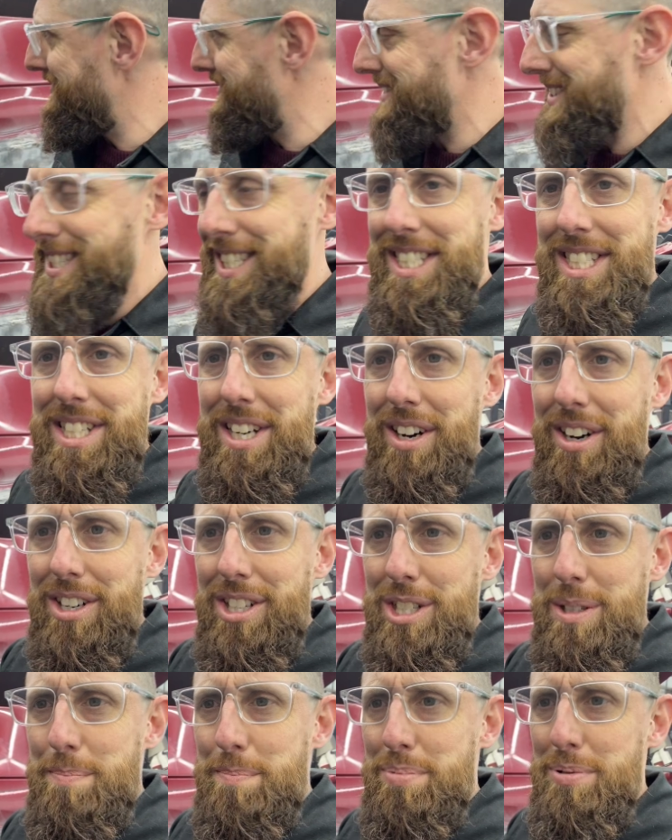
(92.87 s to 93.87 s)
this arch
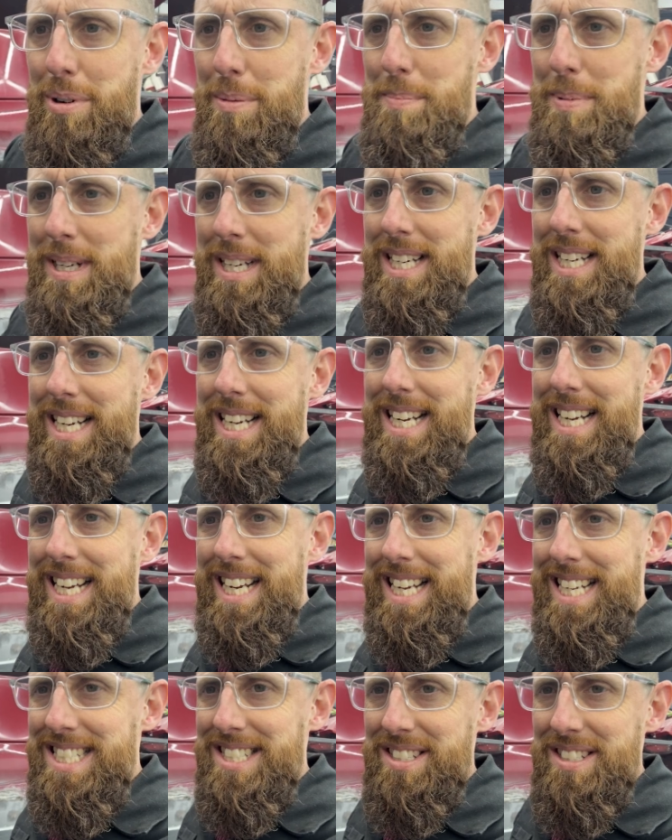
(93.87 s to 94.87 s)
probably
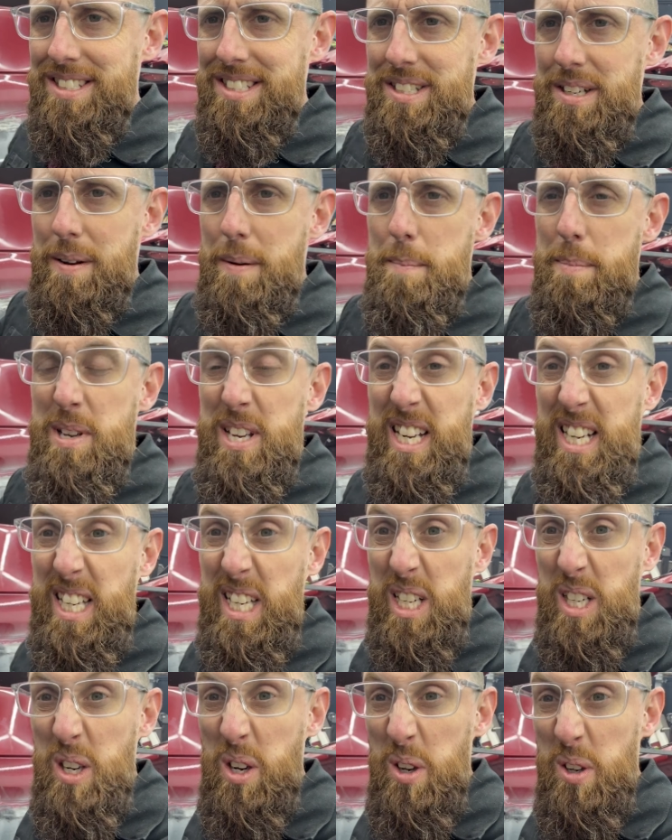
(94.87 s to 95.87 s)
isn't particularly
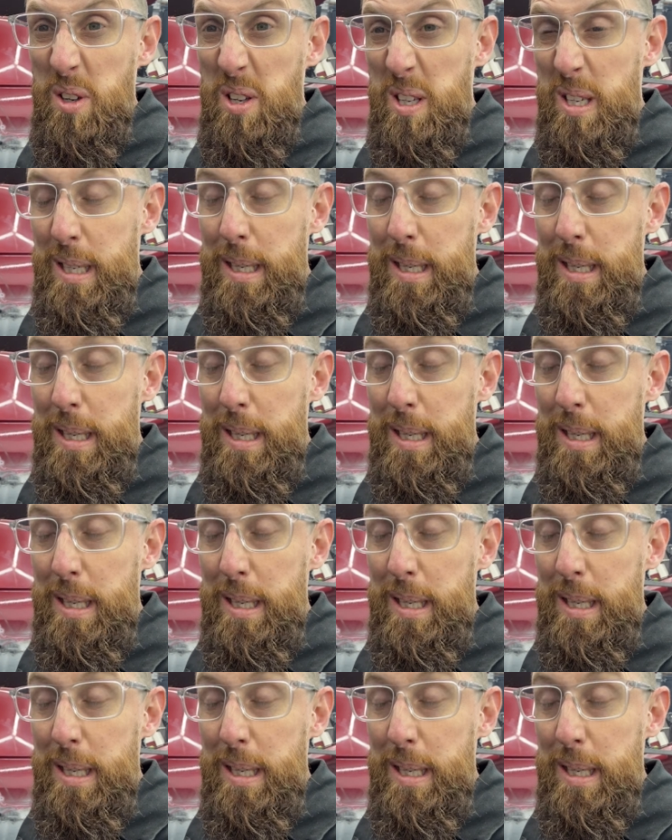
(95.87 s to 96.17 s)
good,